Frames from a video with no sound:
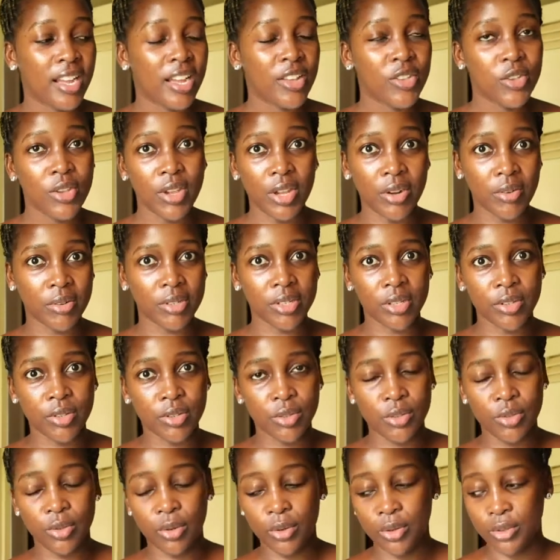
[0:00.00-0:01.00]
you can order
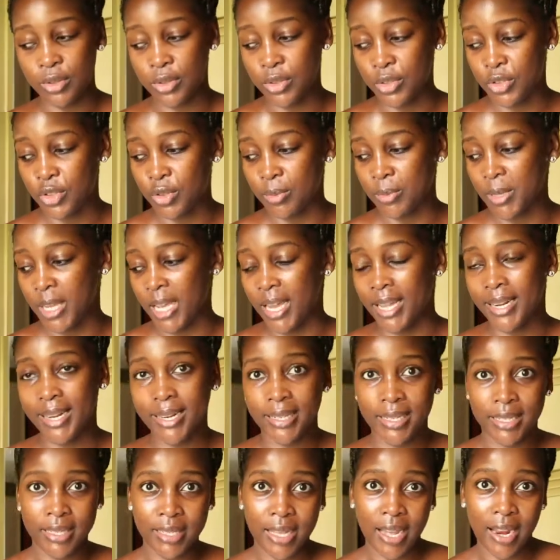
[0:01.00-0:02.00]
on, on Jamia, and I
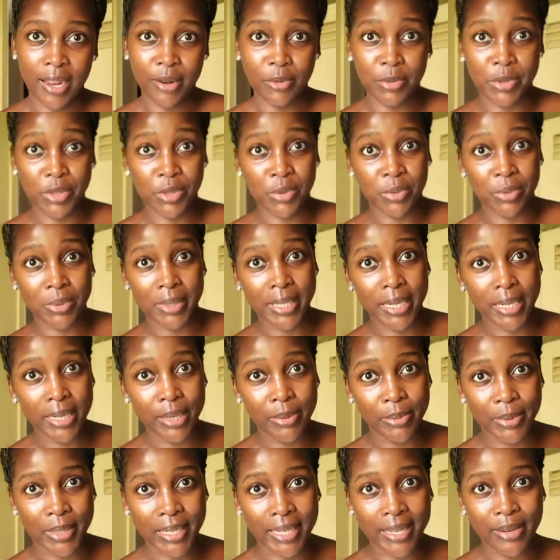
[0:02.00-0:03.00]
did that, and it was really
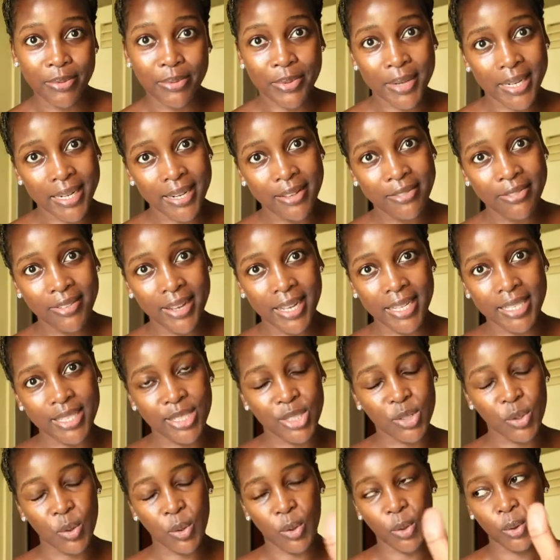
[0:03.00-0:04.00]
really really
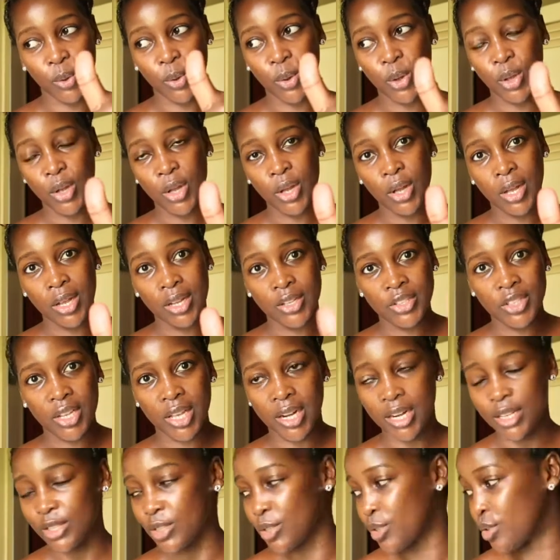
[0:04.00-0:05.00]
fast. So
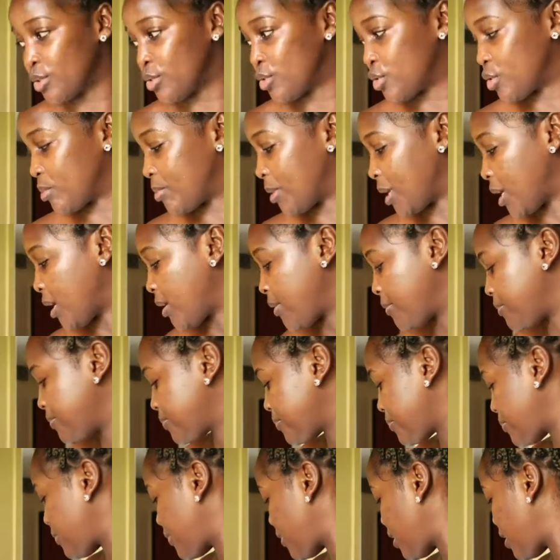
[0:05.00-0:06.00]
shout out to you Jamia
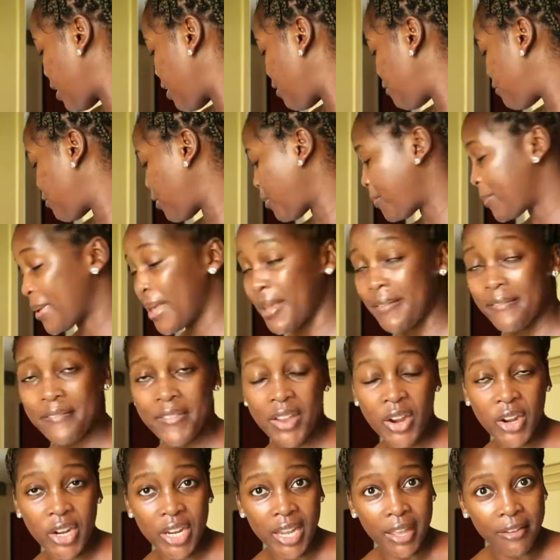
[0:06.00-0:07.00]
for being
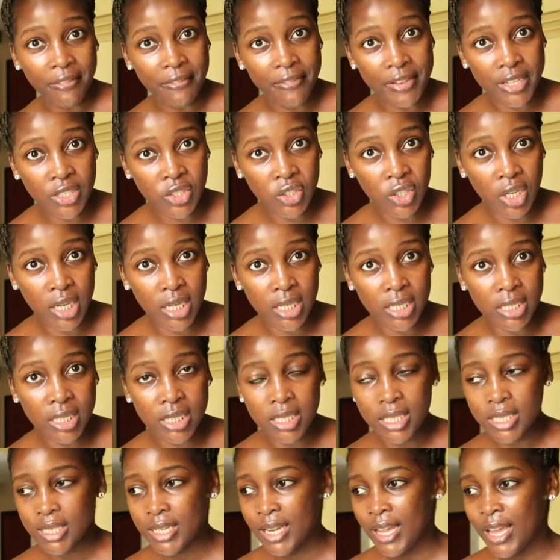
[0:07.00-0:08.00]
very efficient
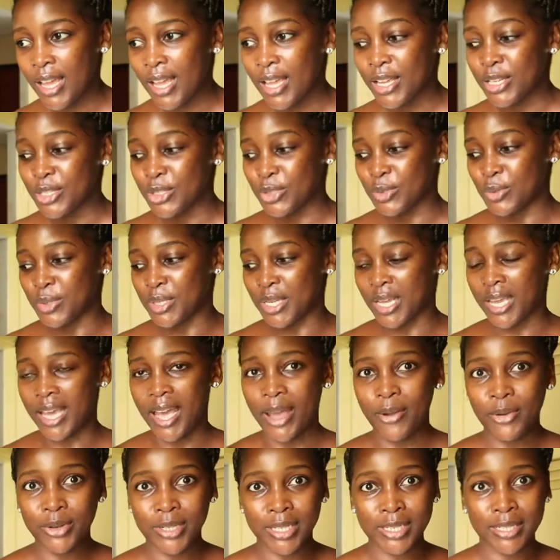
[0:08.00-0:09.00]
today.
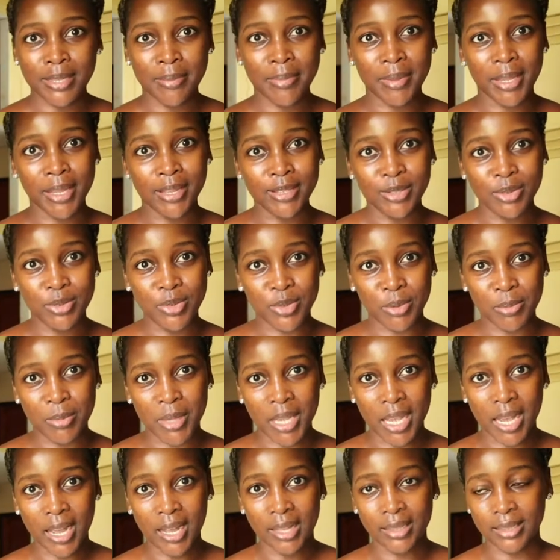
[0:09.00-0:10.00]
I ordered something else with
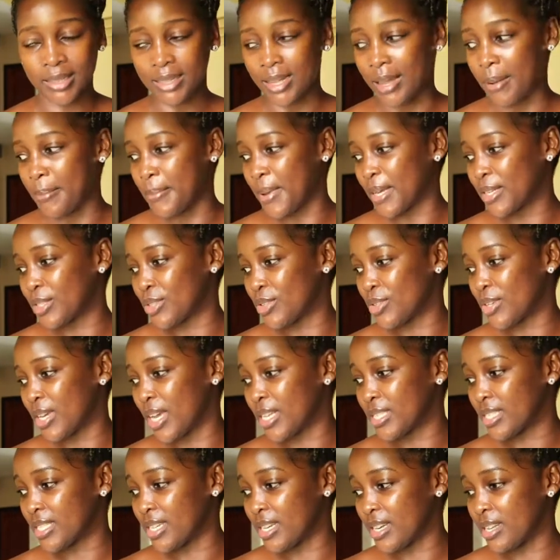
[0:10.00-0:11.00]
Jamia. I'll come back to you
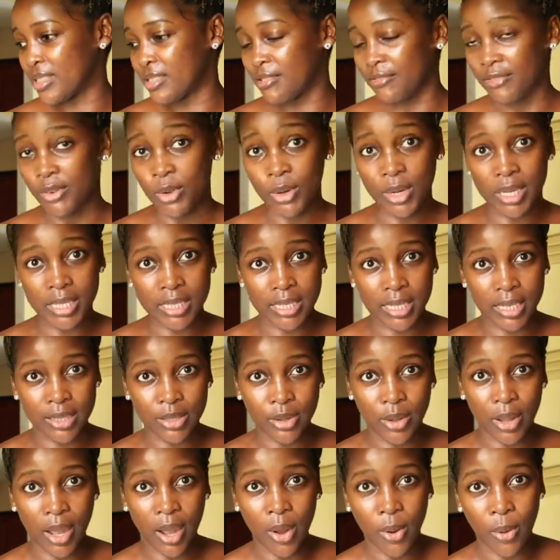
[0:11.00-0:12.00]
guys in another vlog and tell
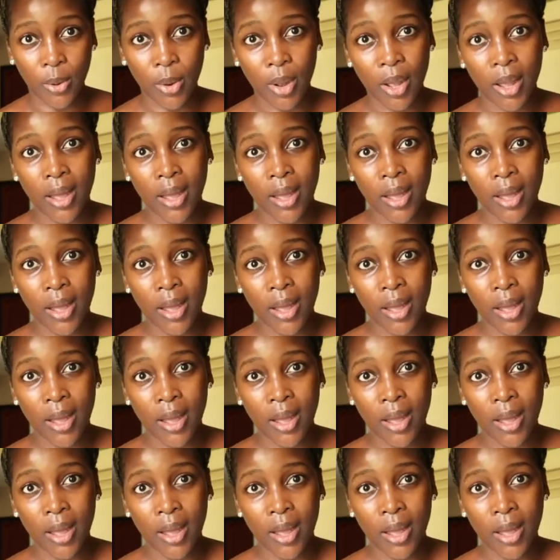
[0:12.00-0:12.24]
you how